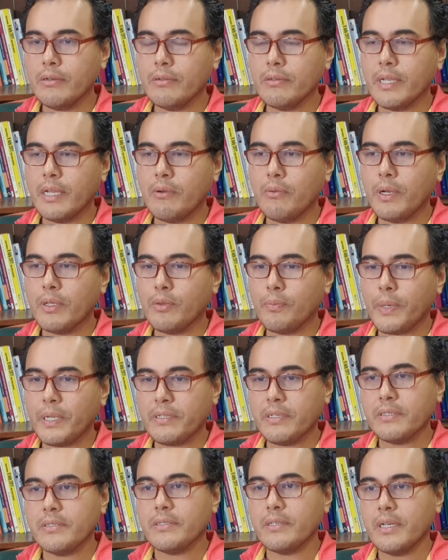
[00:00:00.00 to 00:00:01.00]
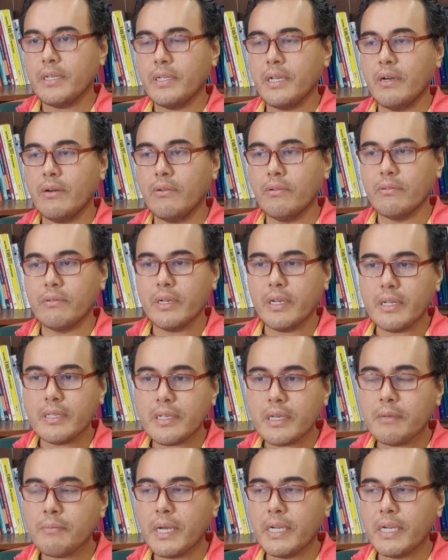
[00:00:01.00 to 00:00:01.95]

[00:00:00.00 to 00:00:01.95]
they want to practice their own religion,